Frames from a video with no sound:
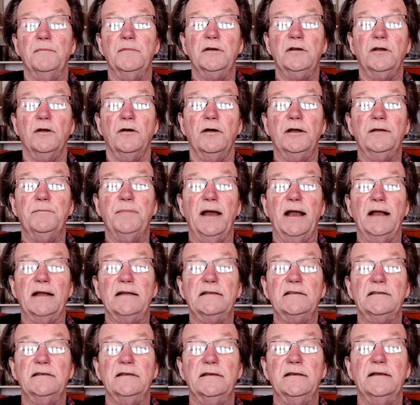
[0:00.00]
going back
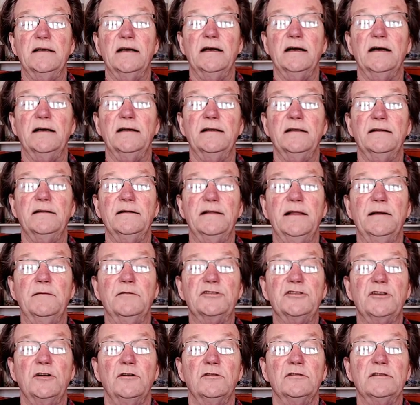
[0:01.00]
to they were
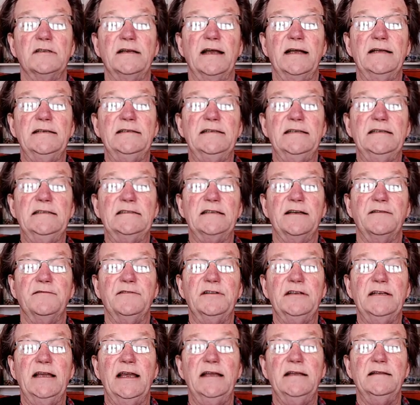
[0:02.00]
sold in
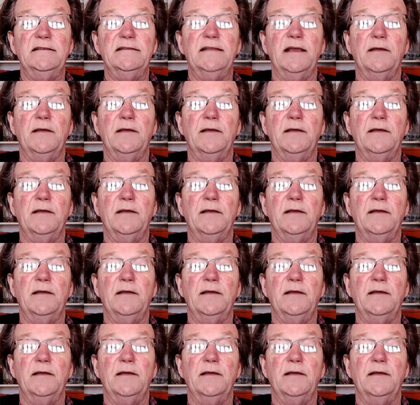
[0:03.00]
1978.